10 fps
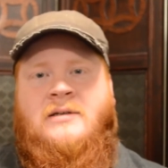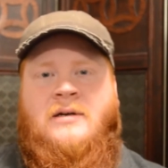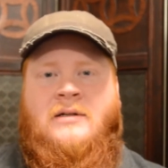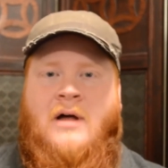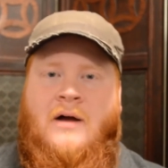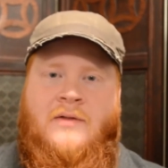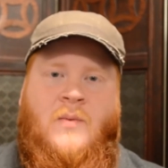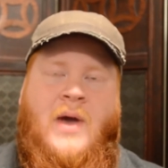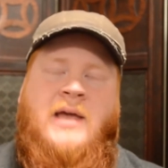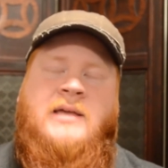Along the
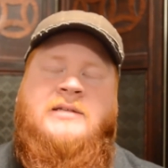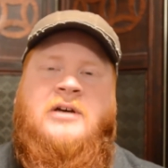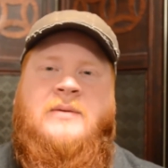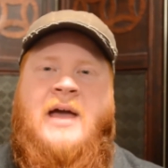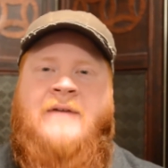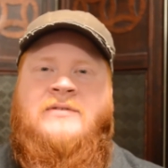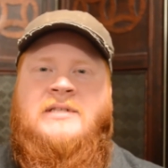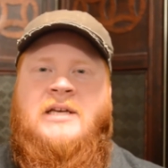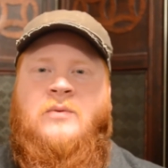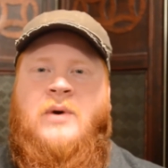way, he's going to have to
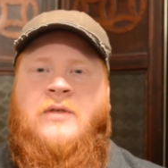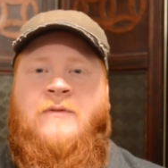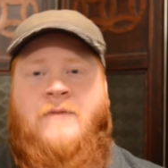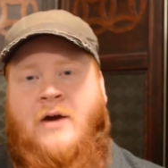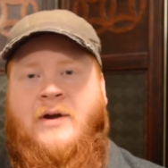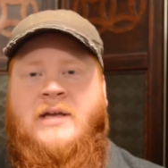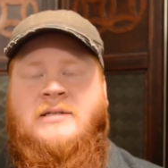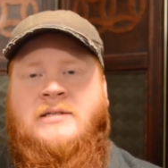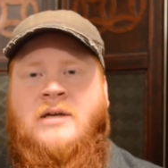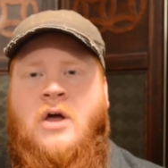deal with
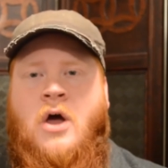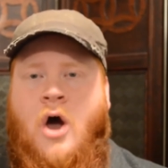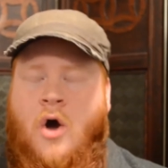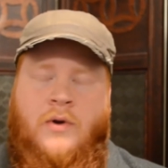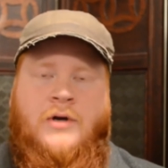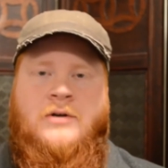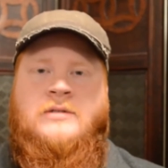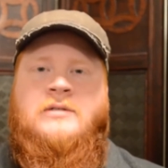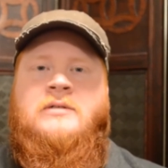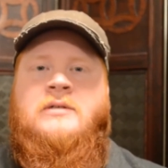fairies,
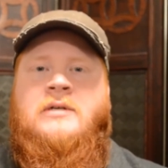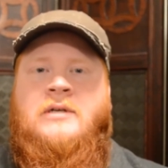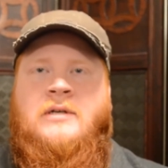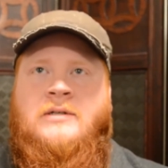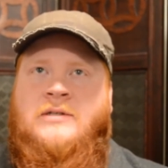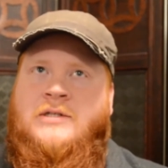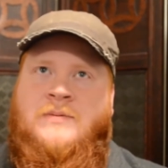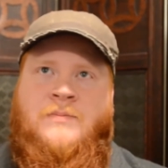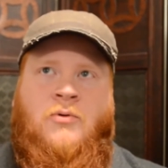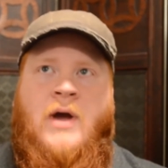ogres,
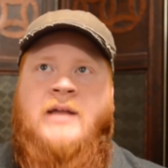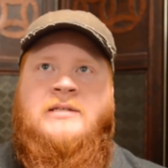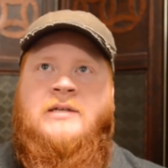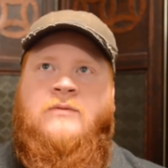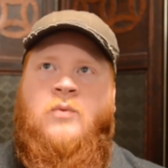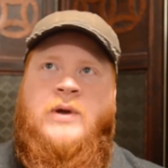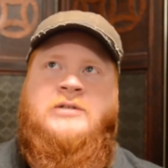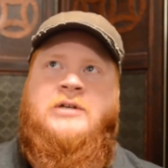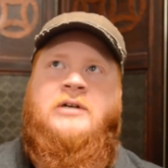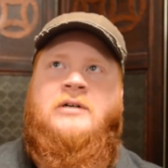sprites of
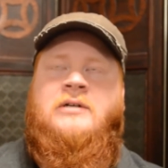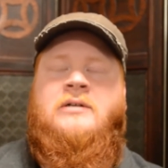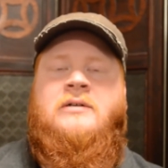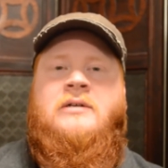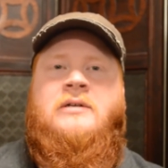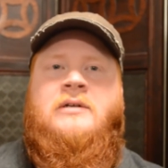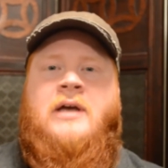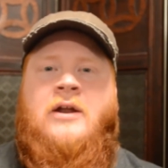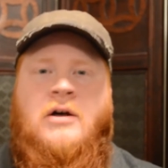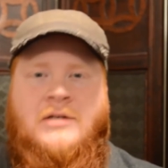winter,
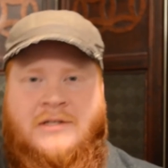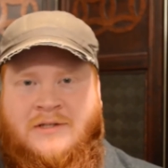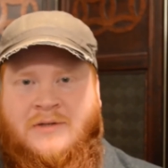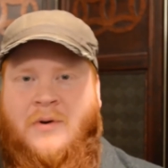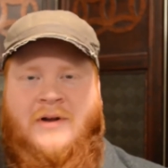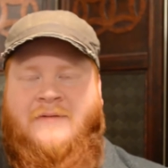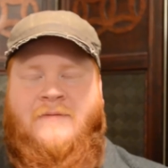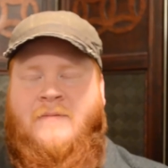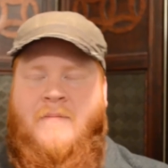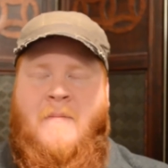and all sort of
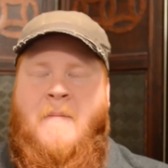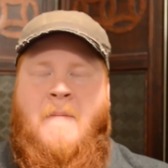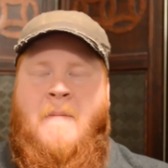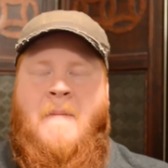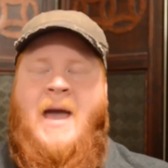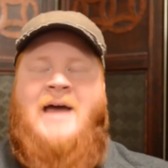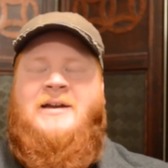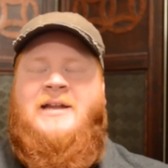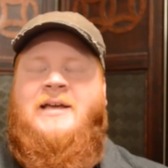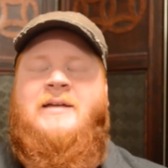
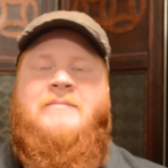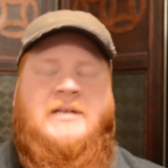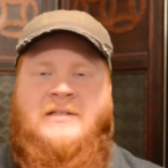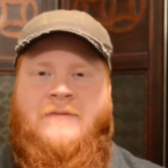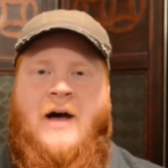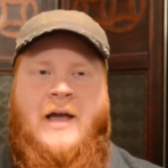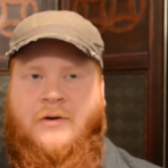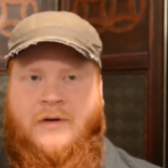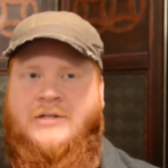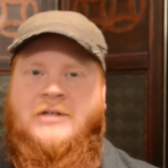maddening and mystifying
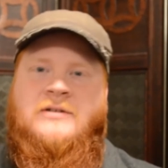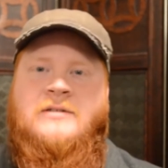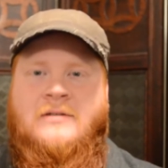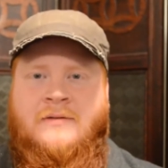creatures.